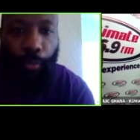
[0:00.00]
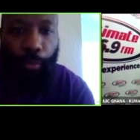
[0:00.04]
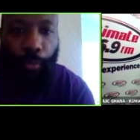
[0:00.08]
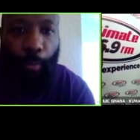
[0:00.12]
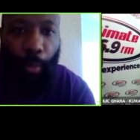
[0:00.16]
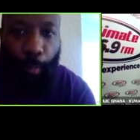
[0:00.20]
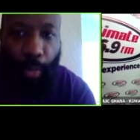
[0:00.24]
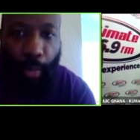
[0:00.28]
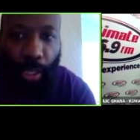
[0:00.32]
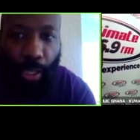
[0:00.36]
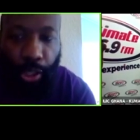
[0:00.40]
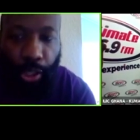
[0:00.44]
the
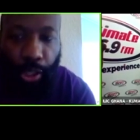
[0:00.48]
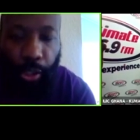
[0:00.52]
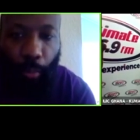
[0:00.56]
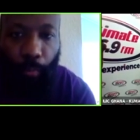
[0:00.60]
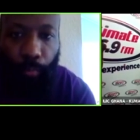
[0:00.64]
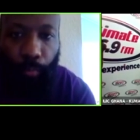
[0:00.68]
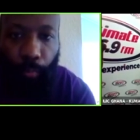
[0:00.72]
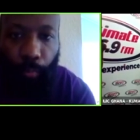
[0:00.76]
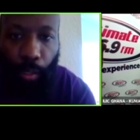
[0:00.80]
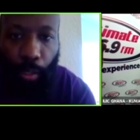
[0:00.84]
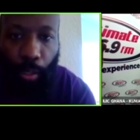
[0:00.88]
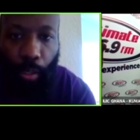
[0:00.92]
bishop
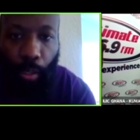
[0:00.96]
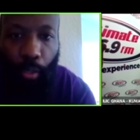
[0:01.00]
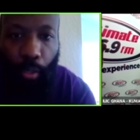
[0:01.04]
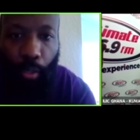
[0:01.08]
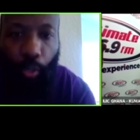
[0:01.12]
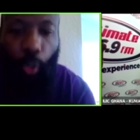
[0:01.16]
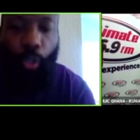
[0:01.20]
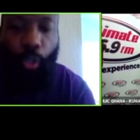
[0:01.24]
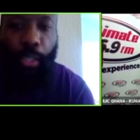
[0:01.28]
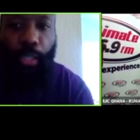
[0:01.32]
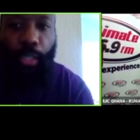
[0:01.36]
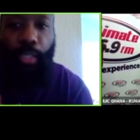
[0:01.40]
so
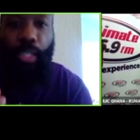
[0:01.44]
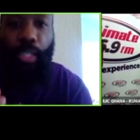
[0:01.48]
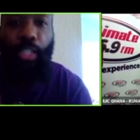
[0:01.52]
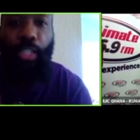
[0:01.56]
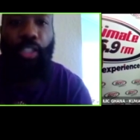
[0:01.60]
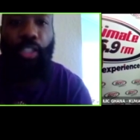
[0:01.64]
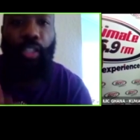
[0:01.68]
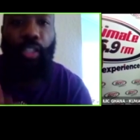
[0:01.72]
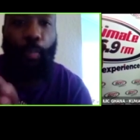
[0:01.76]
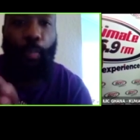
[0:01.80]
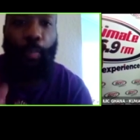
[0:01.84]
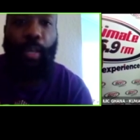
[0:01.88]
you can
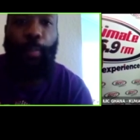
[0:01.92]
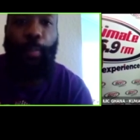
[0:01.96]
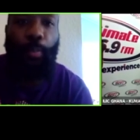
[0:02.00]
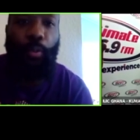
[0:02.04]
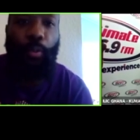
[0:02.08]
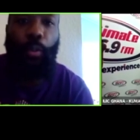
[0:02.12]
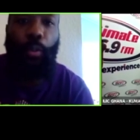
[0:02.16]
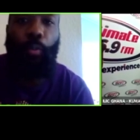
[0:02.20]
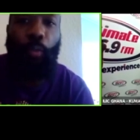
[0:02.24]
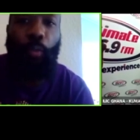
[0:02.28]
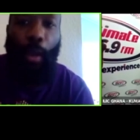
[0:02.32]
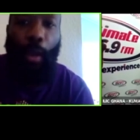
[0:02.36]
teach the people
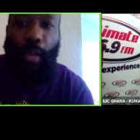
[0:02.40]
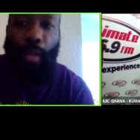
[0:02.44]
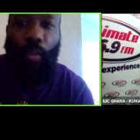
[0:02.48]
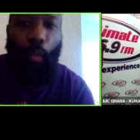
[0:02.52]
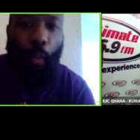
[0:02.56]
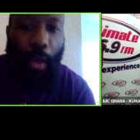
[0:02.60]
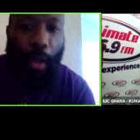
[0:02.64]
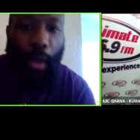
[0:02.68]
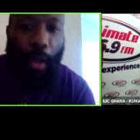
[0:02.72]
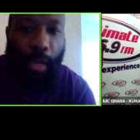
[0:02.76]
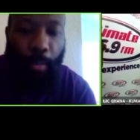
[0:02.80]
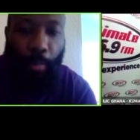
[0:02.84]
the right
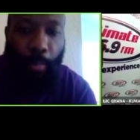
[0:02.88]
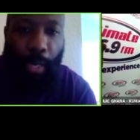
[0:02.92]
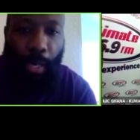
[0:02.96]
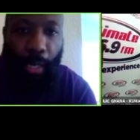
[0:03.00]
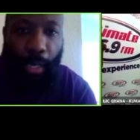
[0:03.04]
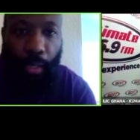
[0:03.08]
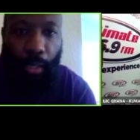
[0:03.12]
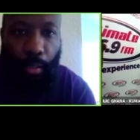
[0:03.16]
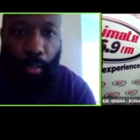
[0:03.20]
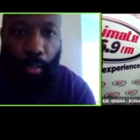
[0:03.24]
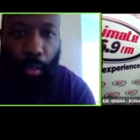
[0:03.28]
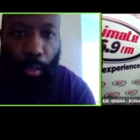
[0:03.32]
way,
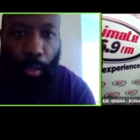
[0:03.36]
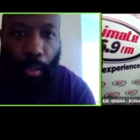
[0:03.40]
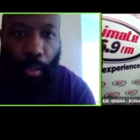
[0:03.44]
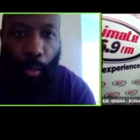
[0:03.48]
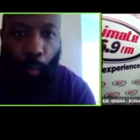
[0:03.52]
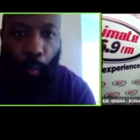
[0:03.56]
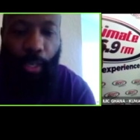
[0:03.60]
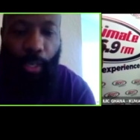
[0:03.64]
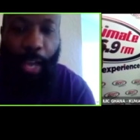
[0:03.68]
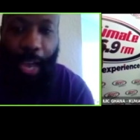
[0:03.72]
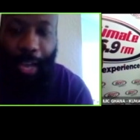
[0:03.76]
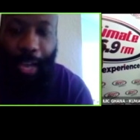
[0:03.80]
man.
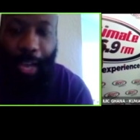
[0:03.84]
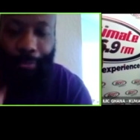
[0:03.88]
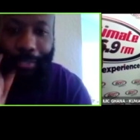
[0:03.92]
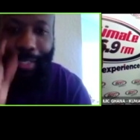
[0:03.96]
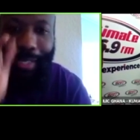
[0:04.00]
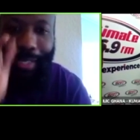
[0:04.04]
We have to